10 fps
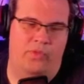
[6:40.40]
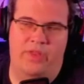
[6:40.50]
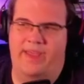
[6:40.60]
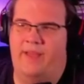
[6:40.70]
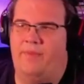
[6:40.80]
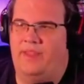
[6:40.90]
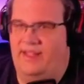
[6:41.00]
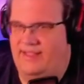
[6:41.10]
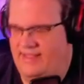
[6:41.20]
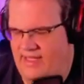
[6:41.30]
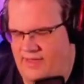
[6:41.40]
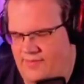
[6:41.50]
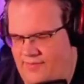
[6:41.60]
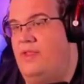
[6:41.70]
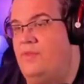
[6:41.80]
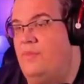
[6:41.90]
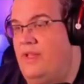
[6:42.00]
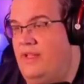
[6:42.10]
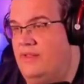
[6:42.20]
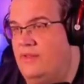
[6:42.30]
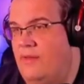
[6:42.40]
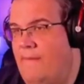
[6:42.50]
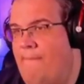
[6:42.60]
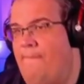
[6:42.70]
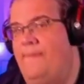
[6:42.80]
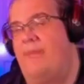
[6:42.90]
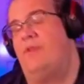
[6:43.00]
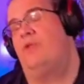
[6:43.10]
with that being said, this means that